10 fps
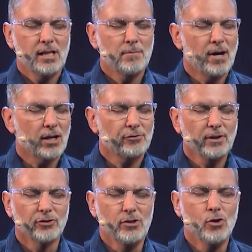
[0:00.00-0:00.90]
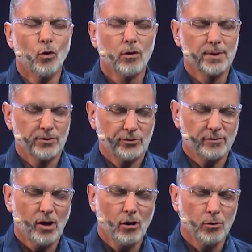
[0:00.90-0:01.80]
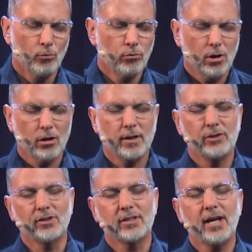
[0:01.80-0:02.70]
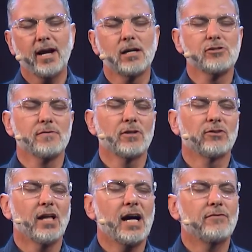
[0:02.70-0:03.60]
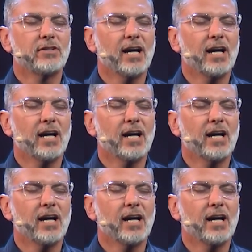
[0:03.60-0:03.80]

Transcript: And that box feels enormous of all the worries and cares of this life.